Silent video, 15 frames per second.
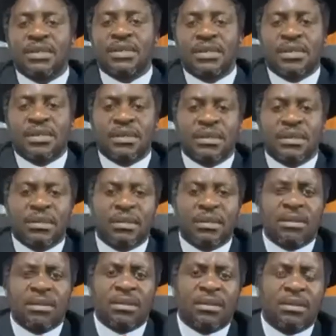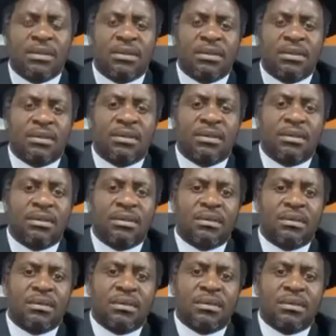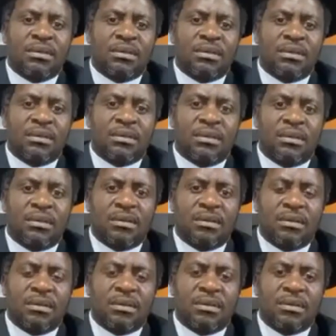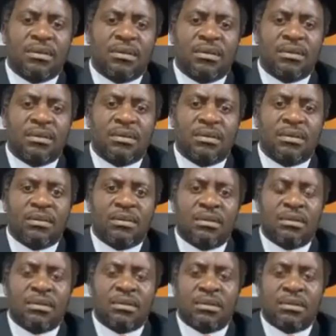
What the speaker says: No one is speaking in this clip.